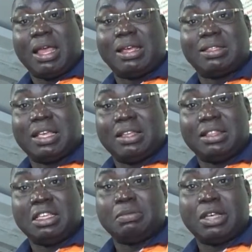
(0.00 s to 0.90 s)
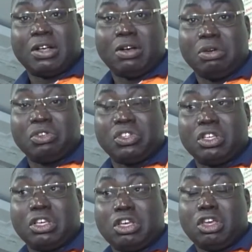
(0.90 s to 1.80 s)
And I say this
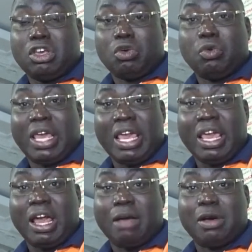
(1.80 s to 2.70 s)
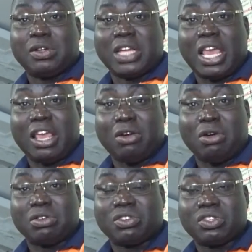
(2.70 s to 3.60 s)
because we hear about
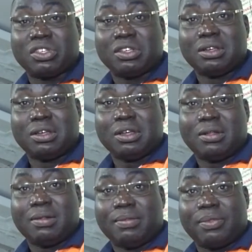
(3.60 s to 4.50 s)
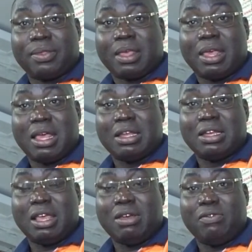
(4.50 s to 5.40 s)
heroes,
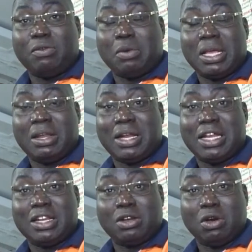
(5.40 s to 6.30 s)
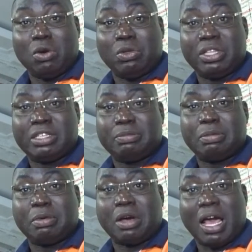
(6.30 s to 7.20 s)
and if we really know who these
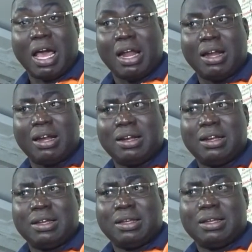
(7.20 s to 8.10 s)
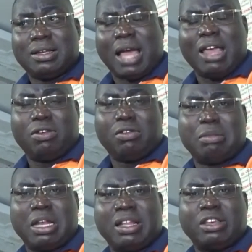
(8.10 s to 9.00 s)
people are, I
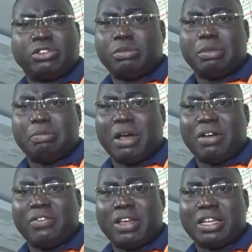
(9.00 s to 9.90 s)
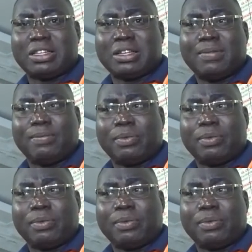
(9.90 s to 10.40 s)
don't mean they should be perfect,